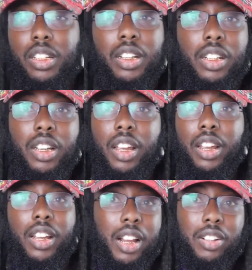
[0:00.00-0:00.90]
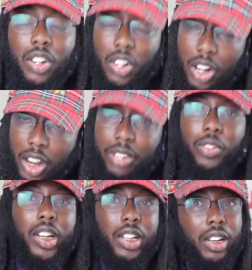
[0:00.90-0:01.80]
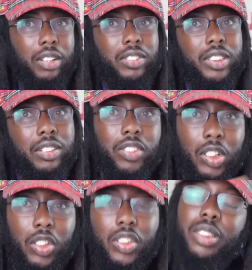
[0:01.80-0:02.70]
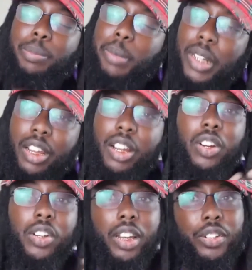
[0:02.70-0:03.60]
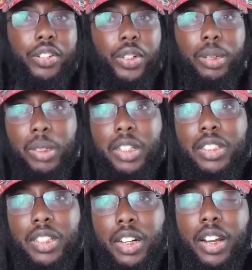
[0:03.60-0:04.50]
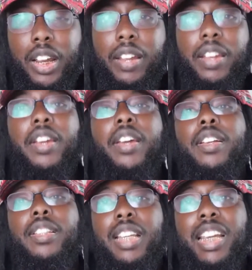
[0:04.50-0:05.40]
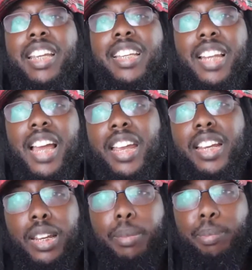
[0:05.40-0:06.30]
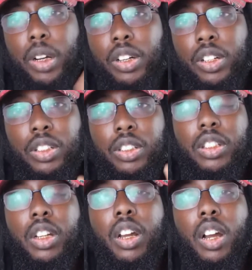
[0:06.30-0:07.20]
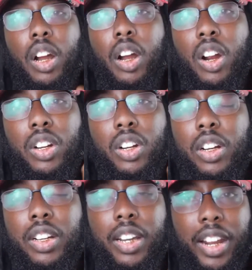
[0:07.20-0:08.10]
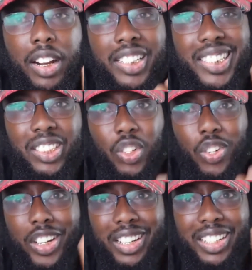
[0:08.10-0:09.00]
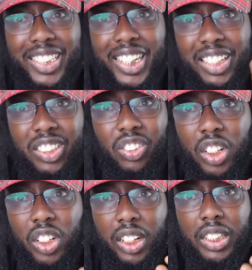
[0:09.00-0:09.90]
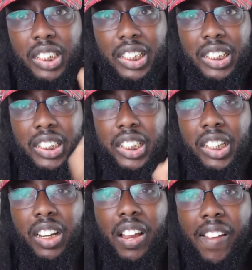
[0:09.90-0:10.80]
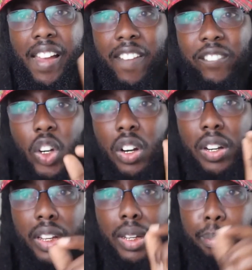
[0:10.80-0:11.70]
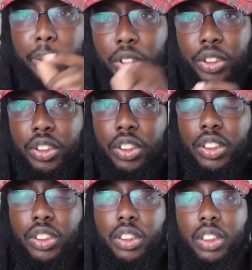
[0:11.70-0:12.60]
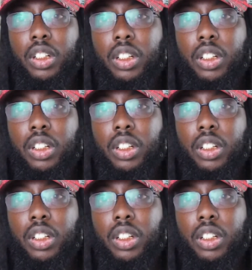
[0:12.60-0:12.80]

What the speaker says: Hey, all right, when it comes to the phones, you'd be like, oh yeah, Dream did say that. These lightning bugs they're doing a test run to see how far they can push this shit.